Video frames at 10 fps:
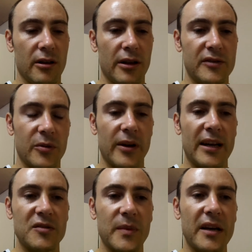if someone
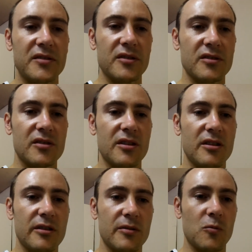has mastered a
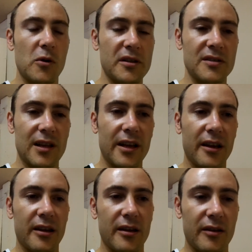skill and what it's
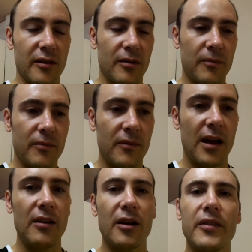like, and
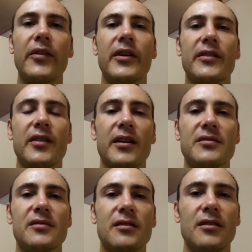how long they think it
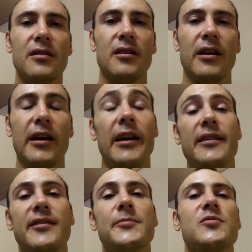takes, and any
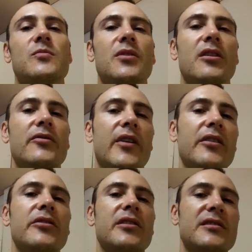tips, you know, that
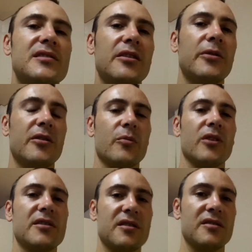you could accelerate the
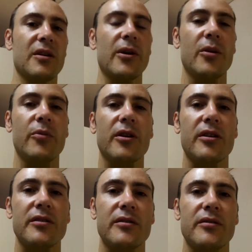process. I read a book,
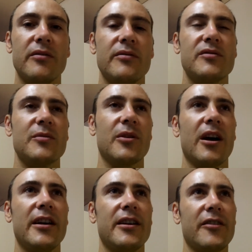and some
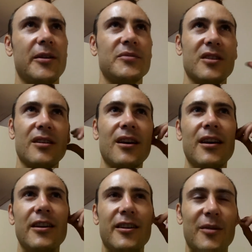guy, he claims that
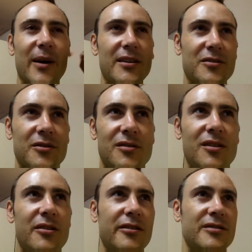he can master a
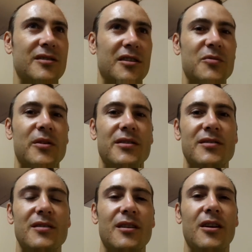skill in 6
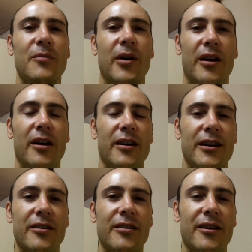months by cutting
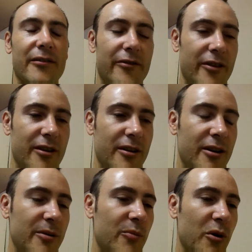out a lot of the
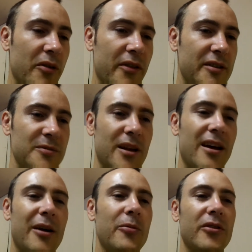unimportant things, but
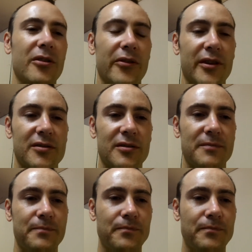I really don't think so.